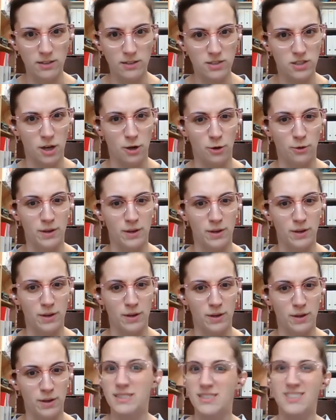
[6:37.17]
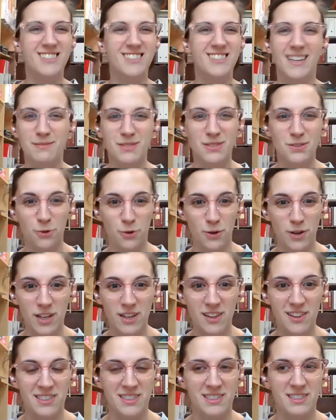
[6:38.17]
So even if they went to the same
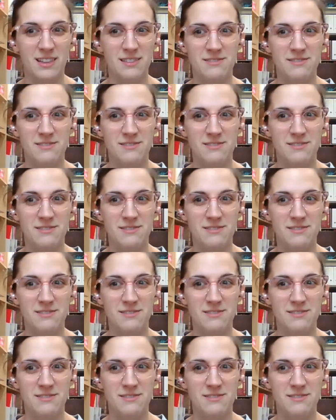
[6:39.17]
school,